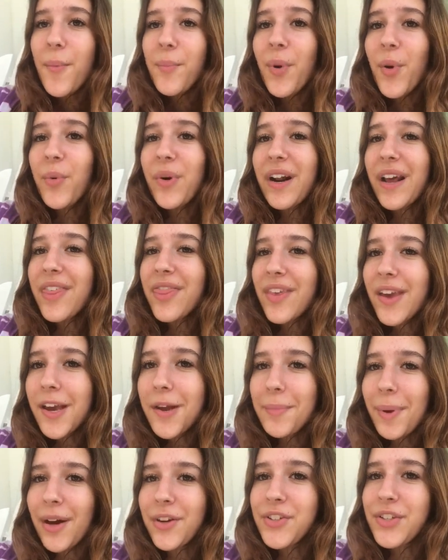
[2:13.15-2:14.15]
But when I
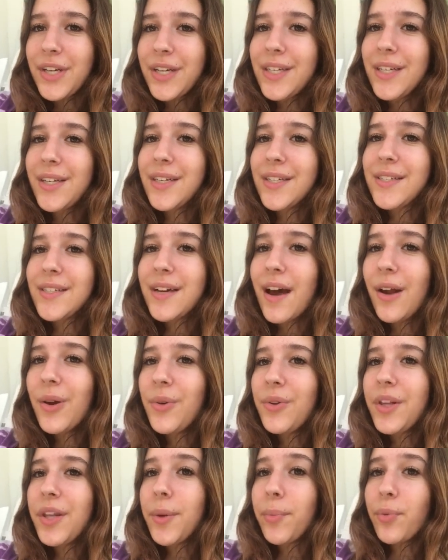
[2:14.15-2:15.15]
think about J18, it's
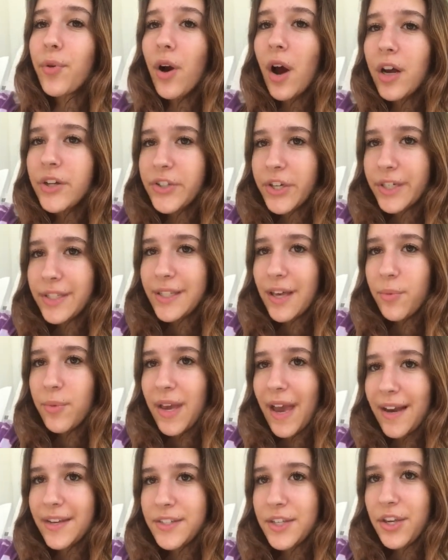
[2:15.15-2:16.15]
not only the projects that
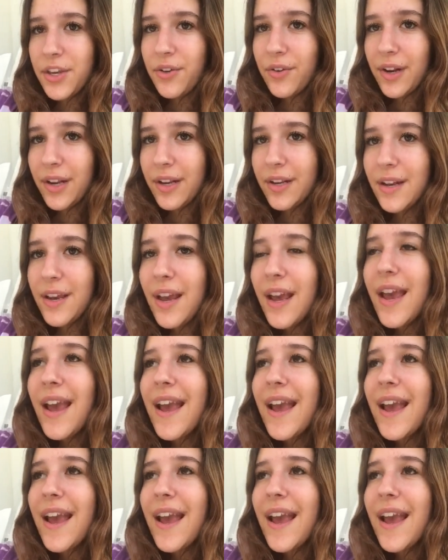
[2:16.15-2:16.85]
we executed,